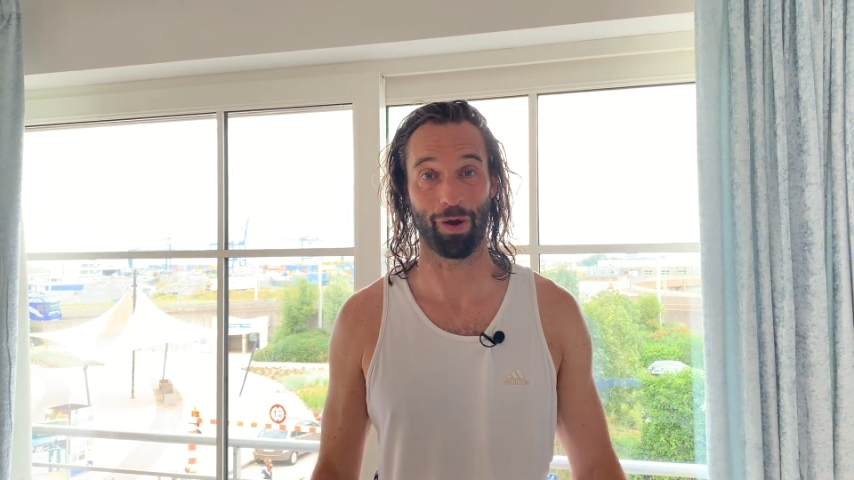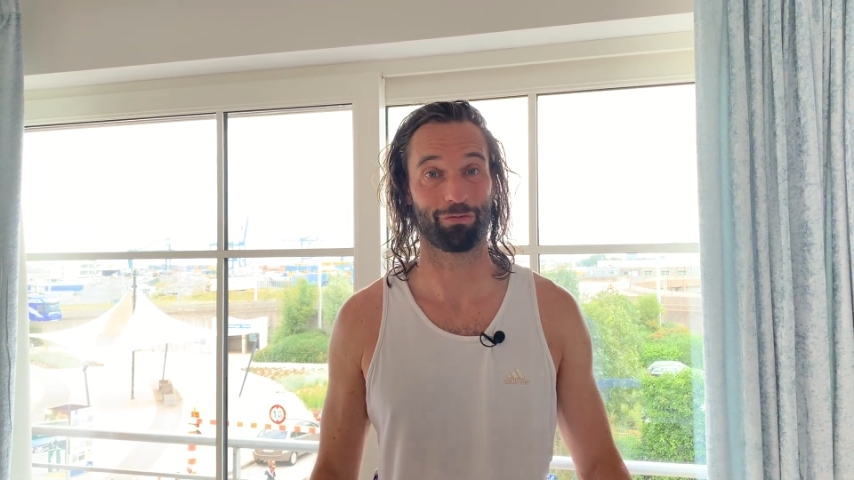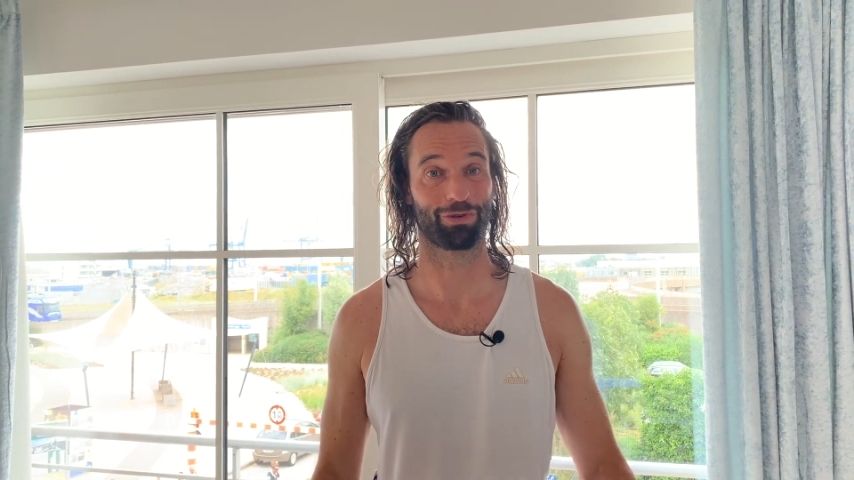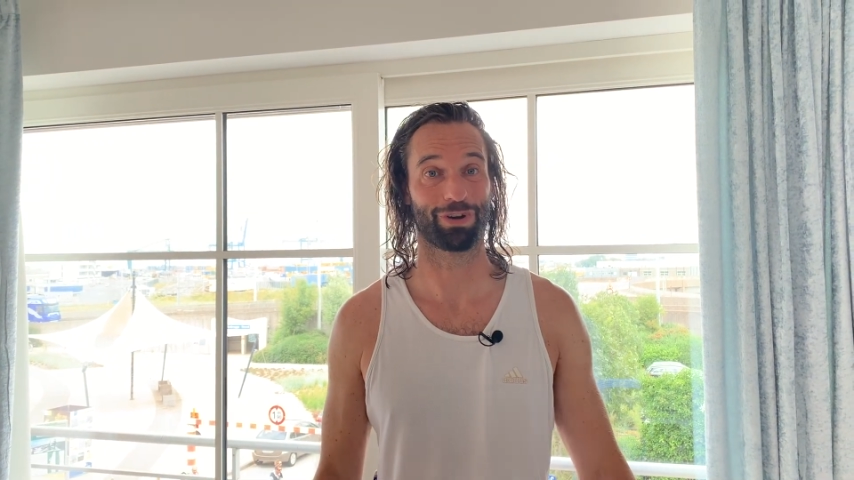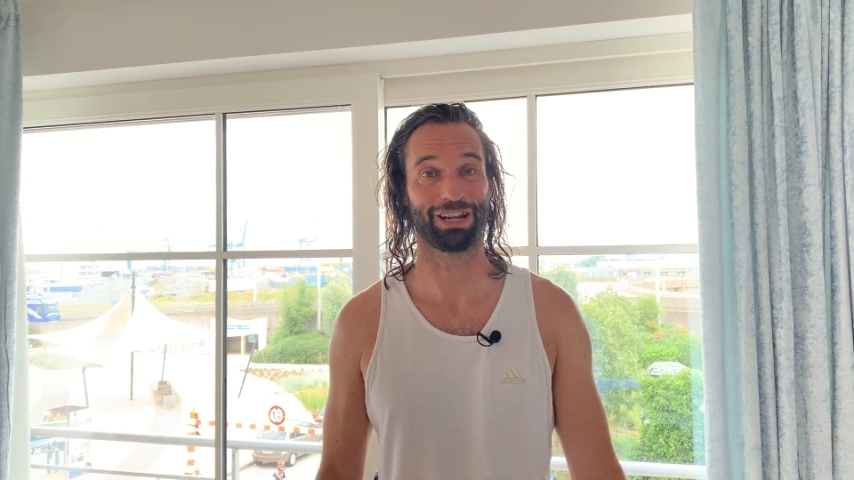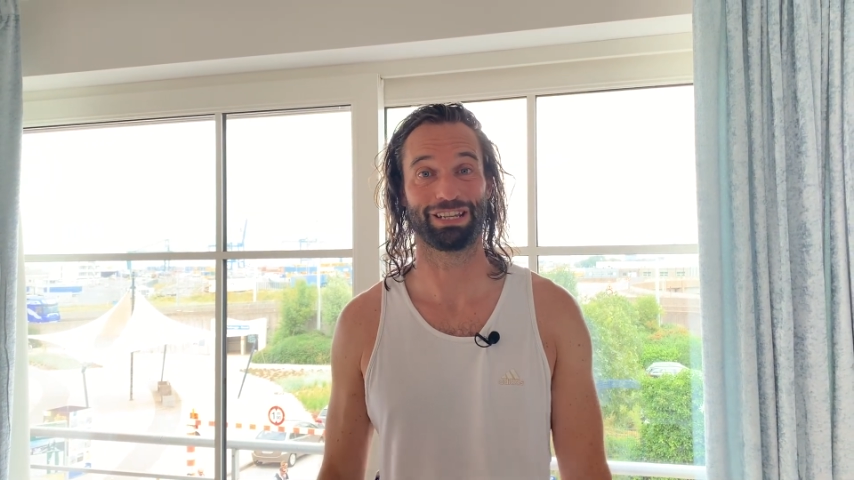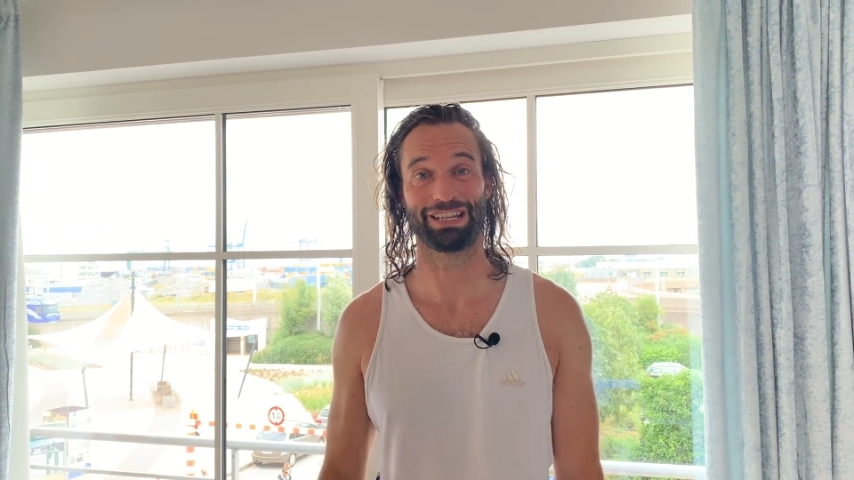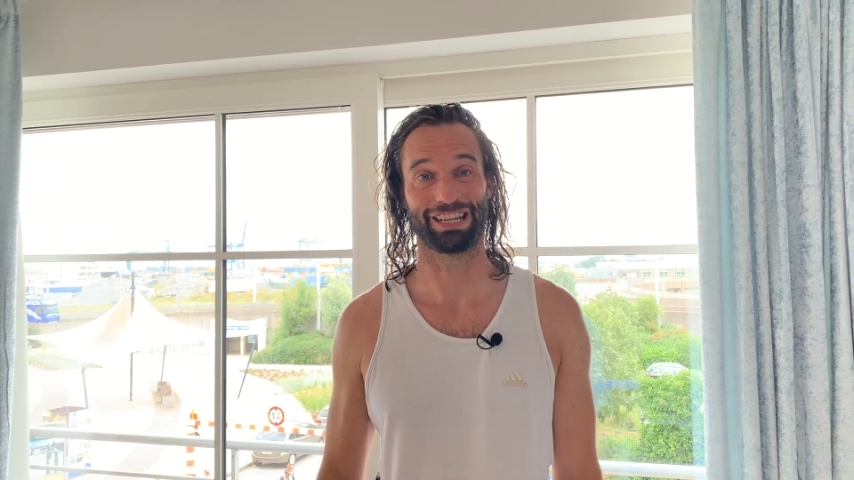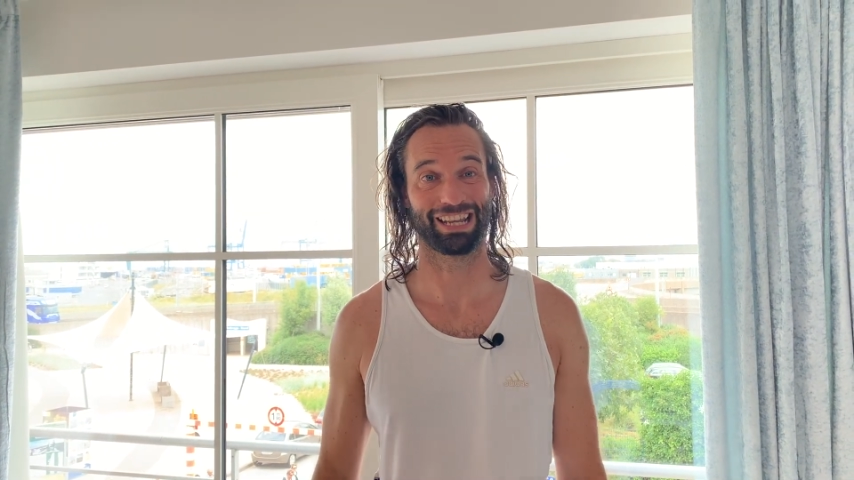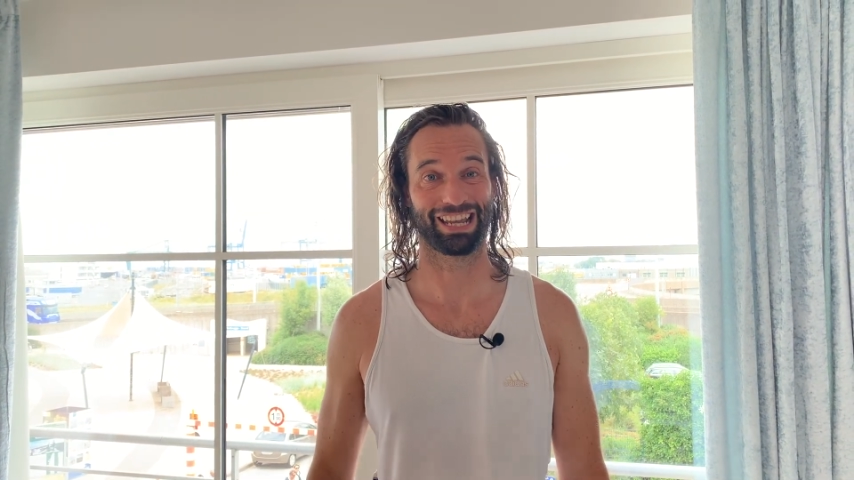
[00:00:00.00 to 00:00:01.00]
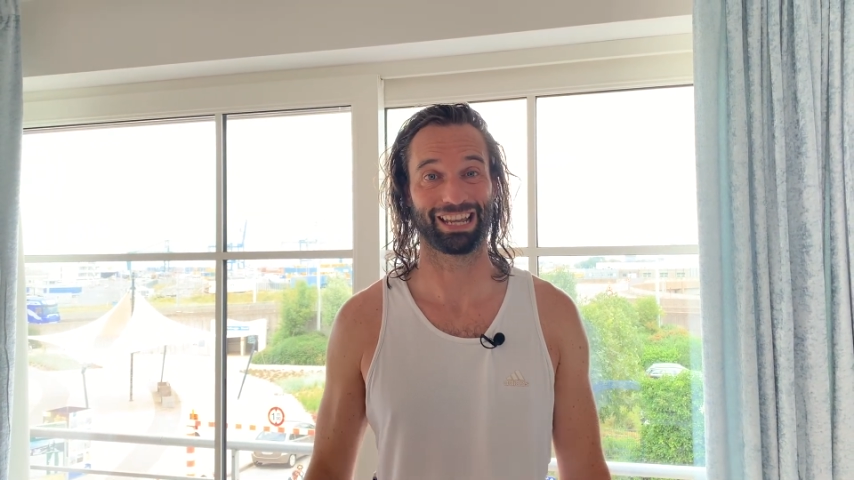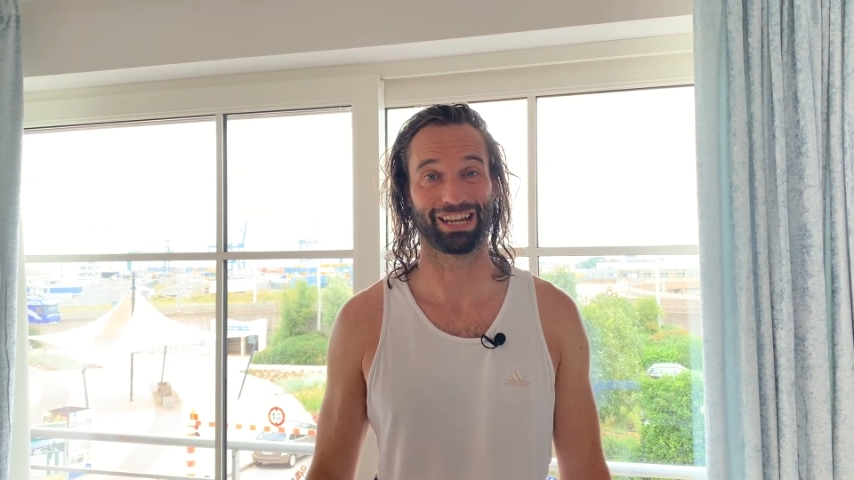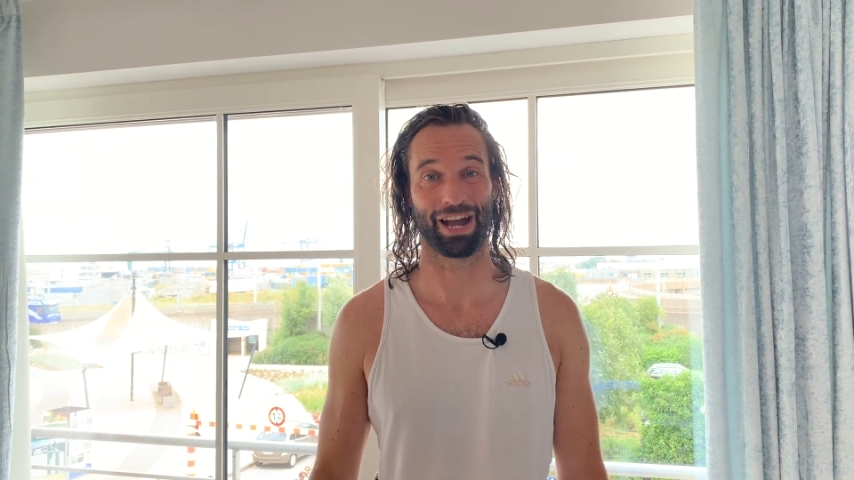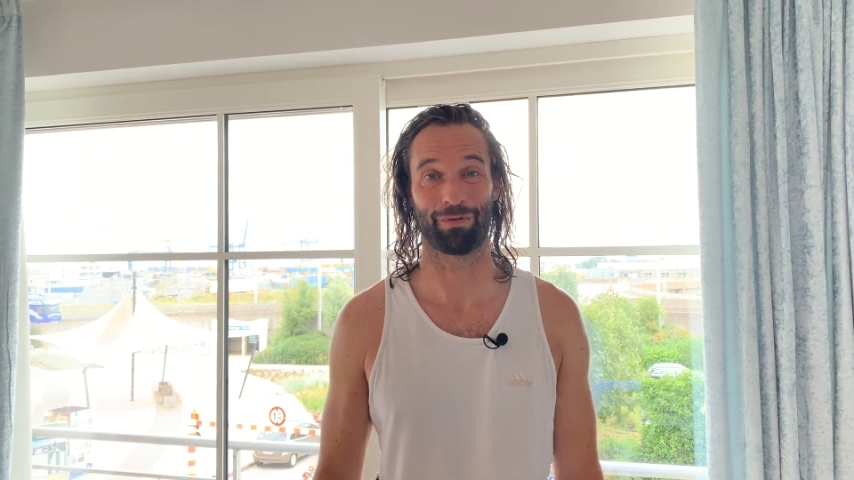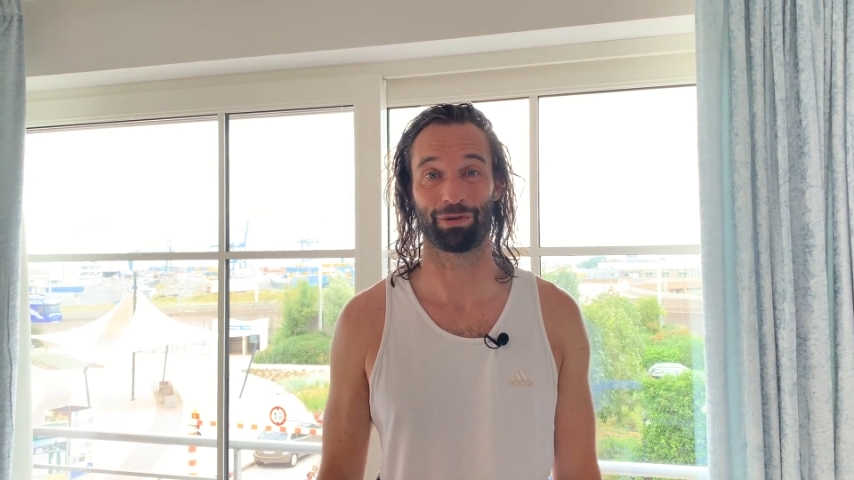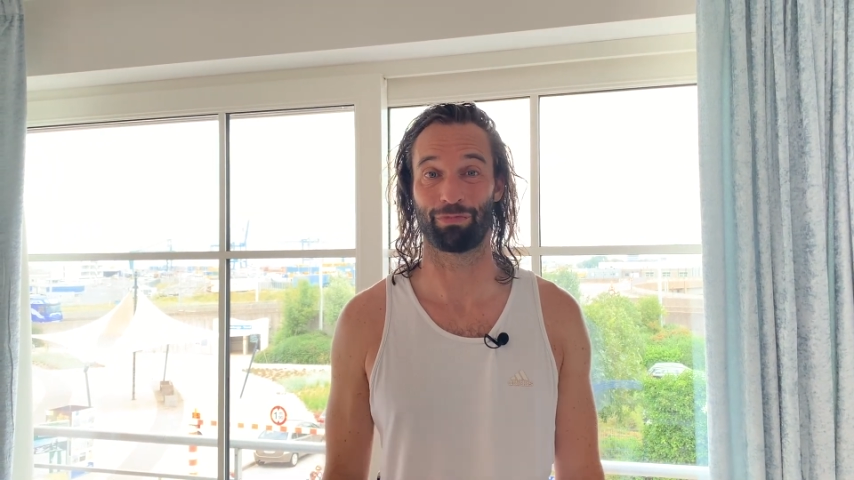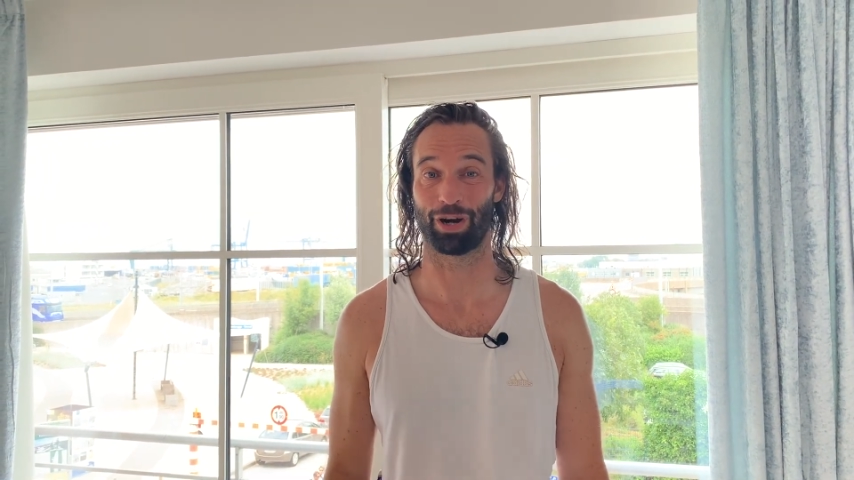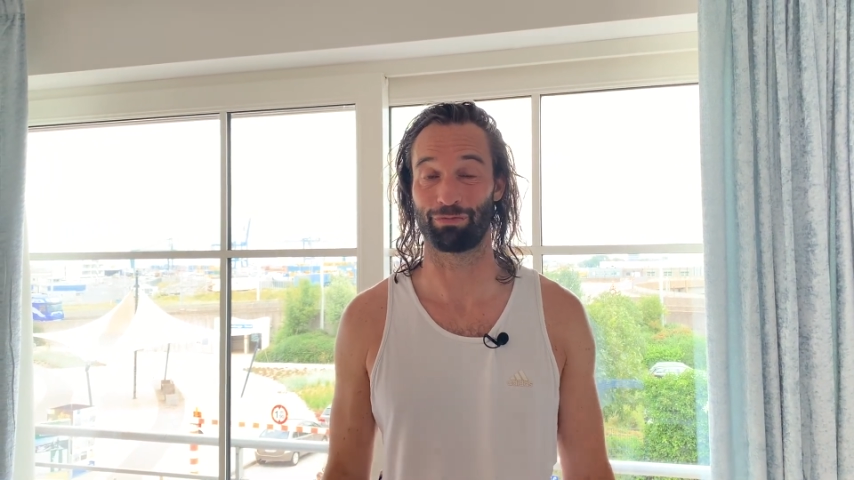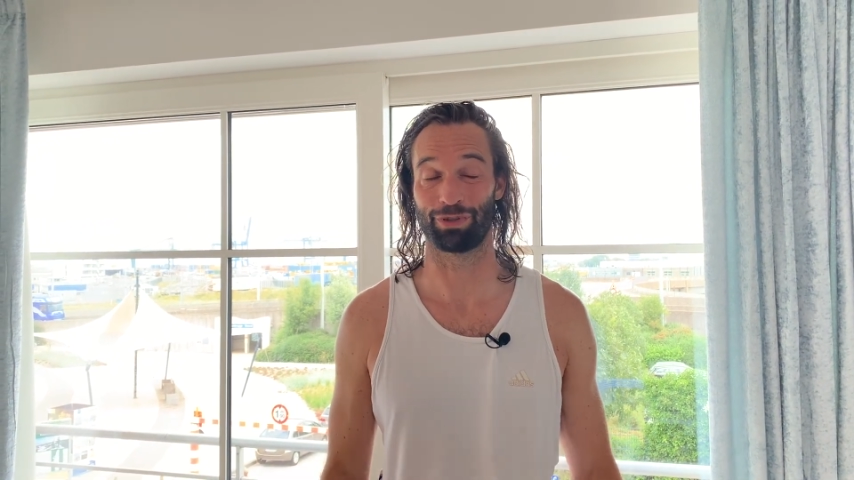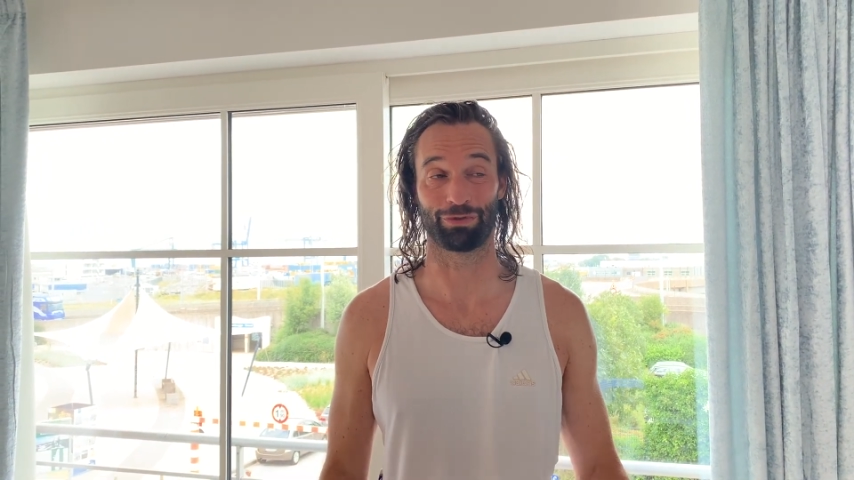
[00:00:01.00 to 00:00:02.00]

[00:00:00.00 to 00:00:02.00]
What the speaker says: upgrading our apartment,